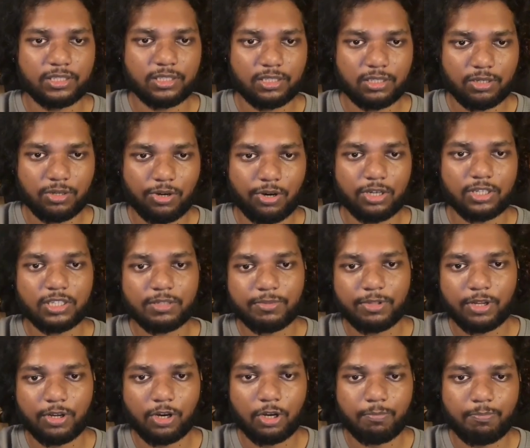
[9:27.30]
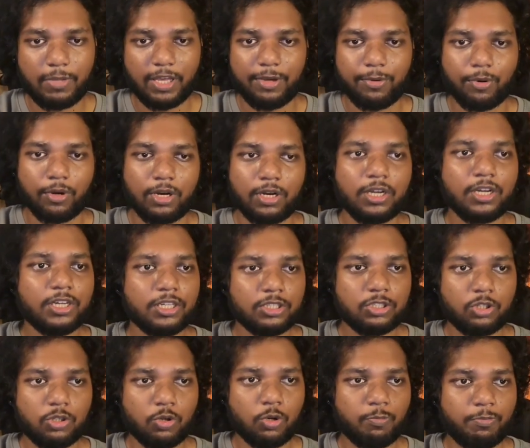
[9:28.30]
called something called paywall. So
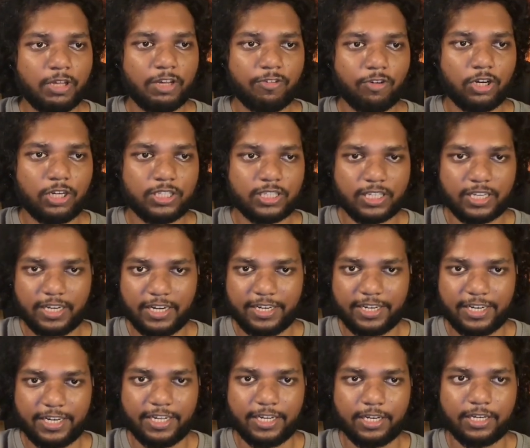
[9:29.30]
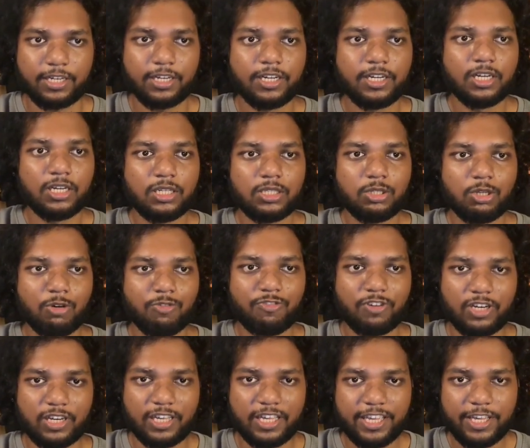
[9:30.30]
no paywall is created here. So for
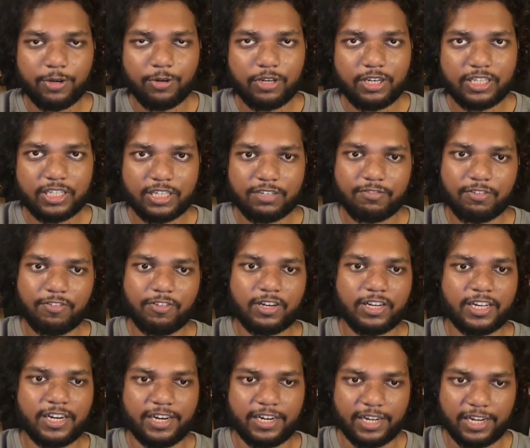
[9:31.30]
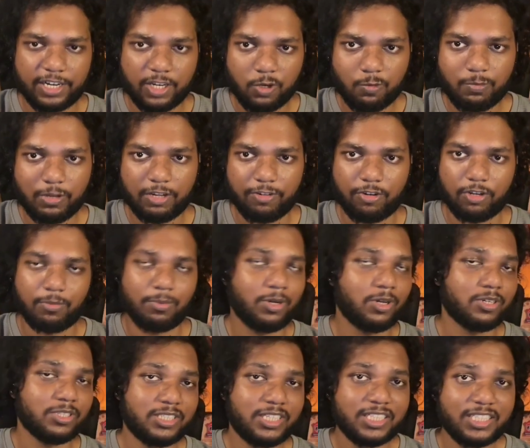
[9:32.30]
EU region, we will create a new paywall
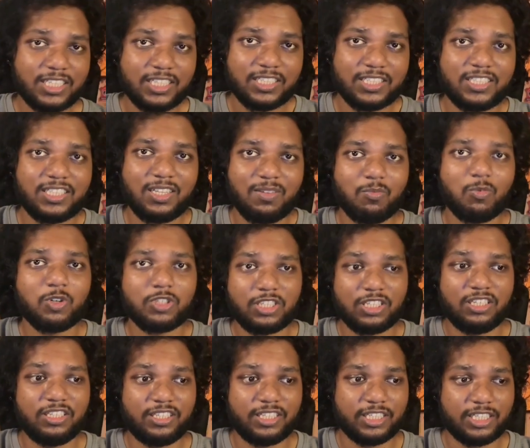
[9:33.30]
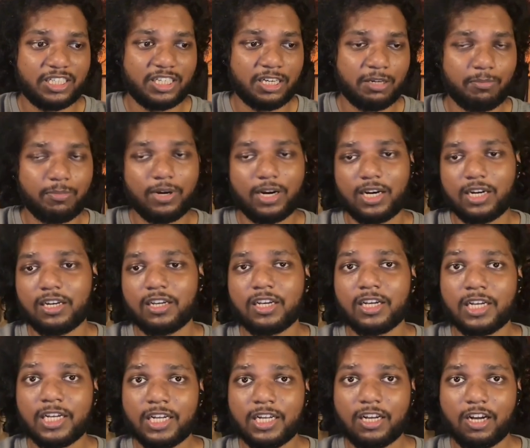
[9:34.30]
because this is the most interesting part
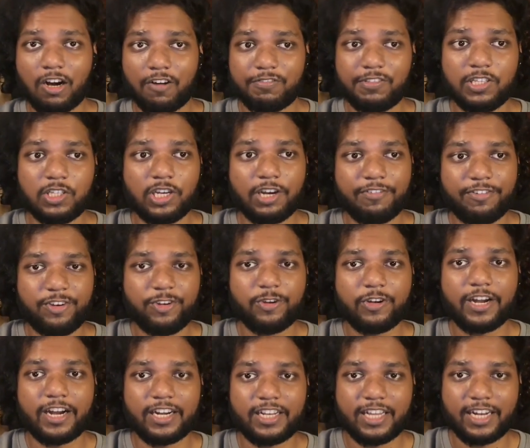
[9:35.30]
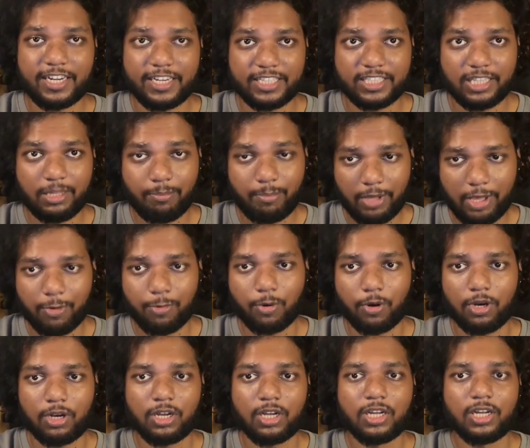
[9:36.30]
of the revenue guide, that is the paywall.
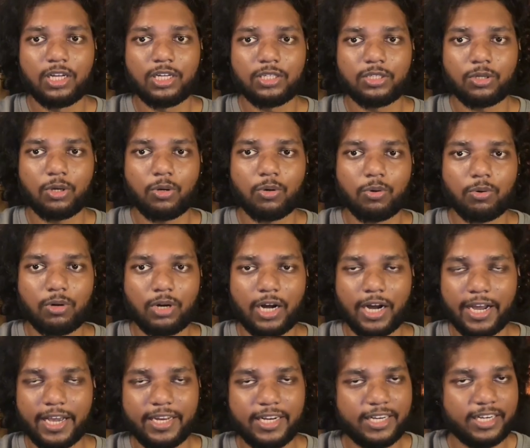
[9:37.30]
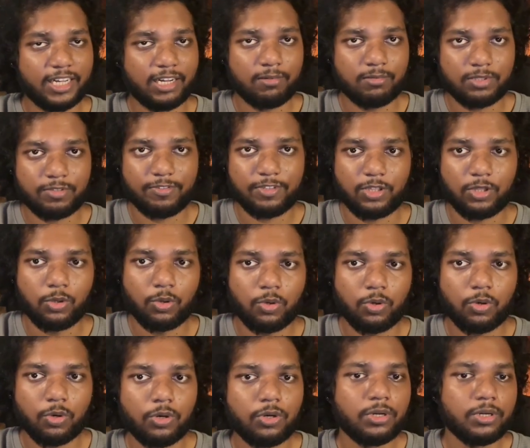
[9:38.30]
So again, it comes with no
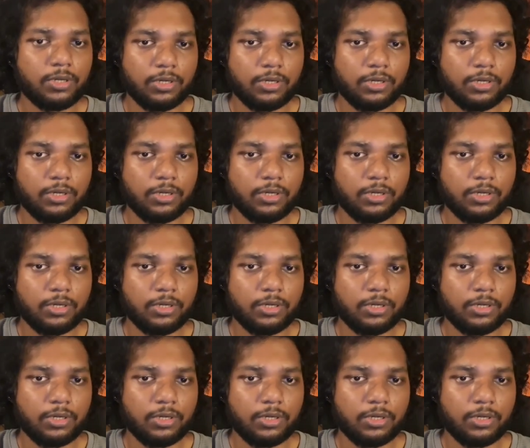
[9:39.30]
code